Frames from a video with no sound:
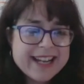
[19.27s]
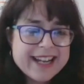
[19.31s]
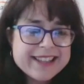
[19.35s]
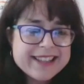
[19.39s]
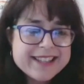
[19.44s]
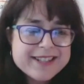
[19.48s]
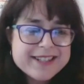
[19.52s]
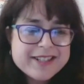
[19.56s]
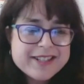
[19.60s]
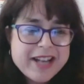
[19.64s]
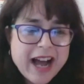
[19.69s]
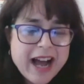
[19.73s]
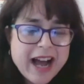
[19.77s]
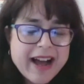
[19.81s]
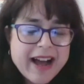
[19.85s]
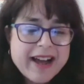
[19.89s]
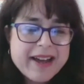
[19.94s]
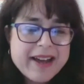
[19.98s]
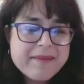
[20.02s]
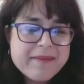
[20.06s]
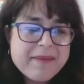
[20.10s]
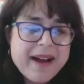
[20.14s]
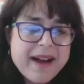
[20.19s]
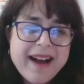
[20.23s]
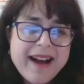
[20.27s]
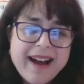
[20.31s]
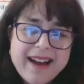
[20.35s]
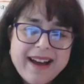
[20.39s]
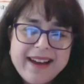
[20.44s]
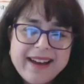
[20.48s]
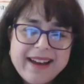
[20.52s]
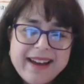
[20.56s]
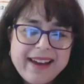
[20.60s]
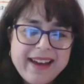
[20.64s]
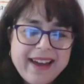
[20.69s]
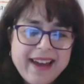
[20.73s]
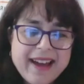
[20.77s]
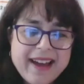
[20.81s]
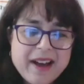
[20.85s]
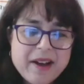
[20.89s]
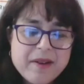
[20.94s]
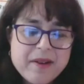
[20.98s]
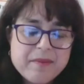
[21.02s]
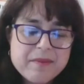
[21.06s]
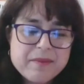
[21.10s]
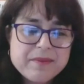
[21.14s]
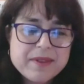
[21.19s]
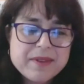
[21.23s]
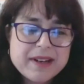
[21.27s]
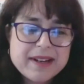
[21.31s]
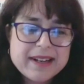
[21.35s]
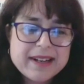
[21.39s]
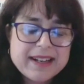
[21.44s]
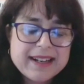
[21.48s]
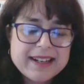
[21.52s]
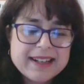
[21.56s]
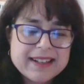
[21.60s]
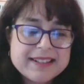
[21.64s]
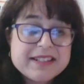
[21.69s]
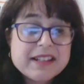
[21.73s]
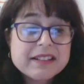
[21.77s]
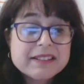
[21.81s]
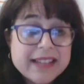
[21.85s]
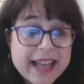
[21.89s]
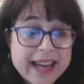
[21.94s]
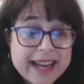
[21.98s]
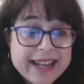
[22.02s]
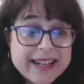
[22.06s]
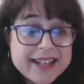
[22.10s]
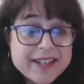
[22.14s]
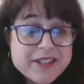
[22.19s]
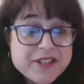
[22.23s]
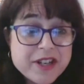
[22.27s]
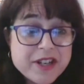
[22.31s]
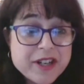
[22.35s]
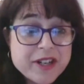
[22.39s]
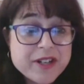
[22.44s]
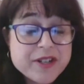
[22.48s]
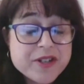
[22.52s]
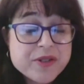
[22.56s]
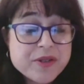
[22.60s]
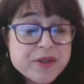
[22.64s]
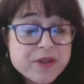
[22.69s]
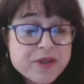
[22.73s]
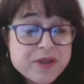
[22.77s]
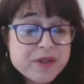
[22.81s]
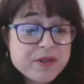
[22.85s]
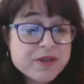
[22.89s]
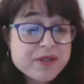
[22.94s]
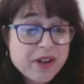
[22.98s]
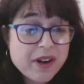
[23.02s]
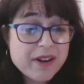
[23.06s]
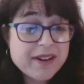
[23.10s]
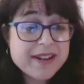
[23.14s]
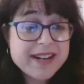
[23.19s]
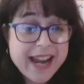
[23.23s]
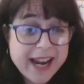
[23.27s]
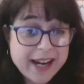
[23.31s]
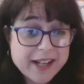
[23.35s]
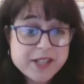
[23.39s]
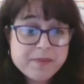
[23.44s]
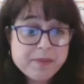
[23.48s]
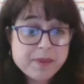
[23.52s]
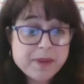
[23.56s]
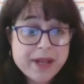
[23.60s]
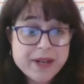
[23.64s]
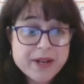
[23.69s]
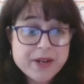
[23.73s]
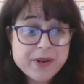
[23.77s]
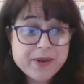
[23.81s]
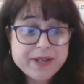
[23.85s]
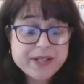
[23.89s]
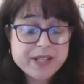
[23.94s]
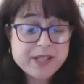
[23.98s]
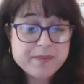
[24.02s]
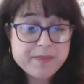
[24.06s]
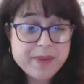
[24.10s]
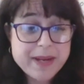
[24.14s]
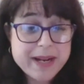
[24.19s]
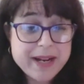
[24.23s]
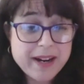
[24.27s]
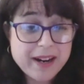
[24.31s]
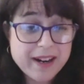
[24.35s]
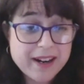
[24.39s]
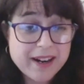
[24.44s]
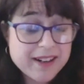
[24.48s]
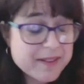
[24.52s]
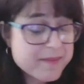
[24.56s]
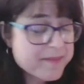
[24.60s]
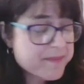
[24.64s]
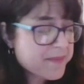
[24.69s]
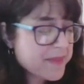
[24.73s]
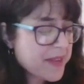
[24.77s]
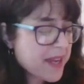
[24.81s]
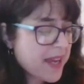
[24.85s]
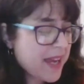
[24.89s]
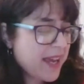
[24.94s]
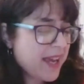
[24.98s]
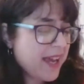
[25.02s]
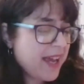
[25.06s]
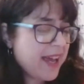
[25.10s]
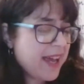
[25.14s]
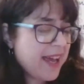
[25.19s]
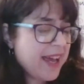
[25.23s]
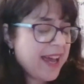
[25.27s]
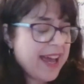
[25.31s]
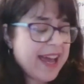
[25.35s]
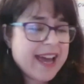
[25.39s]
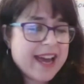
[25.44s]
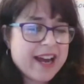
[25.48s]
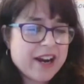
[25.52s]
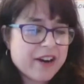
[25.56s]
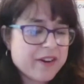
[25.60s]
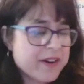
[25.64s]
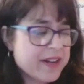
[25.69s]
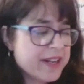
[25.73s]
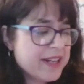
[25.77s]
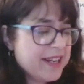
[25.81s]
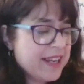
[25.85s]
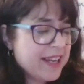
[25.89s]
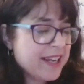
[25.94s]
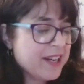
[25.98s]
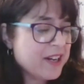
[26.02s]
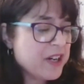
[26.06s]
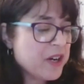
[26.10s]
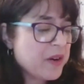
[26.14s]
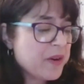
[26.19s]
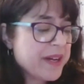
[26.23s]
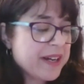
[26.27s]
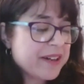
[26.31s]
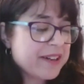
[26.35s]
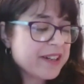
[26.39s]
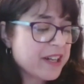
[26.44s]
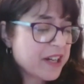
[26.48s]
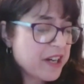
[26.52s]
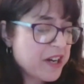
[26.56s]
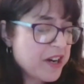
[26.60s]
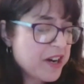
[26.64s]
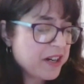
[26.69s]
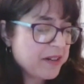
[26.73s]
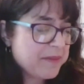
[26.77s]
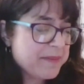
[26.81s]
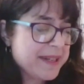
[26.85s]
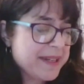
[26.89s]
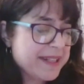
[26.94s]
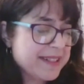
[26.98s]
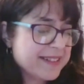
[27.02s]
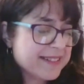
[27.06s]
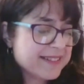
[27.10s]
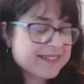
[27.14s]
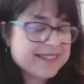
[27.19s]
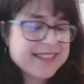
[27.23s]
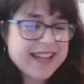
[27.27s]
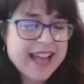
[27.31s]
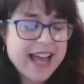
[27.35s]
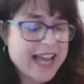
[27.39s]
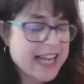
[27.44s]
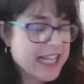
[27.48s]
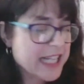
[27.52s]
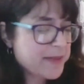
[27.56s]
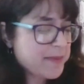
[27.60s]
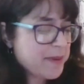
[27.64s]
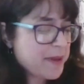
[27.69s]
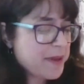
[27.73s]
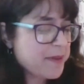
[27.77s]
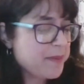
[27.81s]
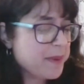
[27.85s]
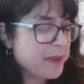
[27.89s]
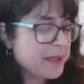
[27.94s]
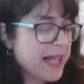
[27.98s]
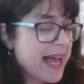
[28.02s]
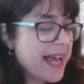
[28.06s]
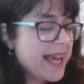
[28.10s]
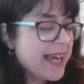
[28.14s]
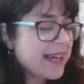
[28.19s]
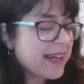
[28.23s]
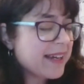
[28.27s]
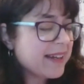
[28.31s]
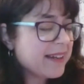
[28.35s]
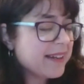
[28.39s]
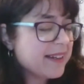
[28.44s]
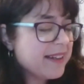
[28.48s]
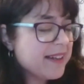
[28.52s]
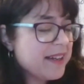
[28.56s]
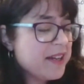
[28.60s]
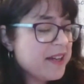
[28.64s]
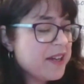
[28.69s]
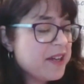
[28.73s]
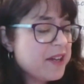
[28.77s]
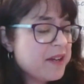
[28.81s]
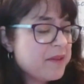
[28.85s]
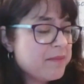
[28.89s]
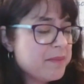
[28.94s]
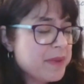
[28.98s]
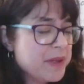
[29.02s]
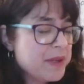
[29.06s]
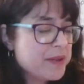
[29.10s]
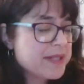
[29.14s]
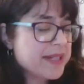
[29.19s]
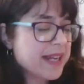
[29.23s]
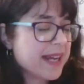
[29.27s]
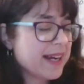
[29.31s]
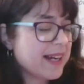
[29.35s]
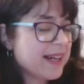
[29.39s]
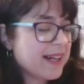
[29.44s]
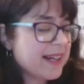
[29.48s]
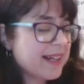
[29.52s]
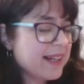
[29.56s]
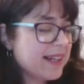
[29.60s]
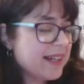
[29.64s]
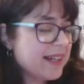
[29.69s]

at this time, I am delighted to introduce our next plenary speaker. Erin Incoherent Cookman has been playing music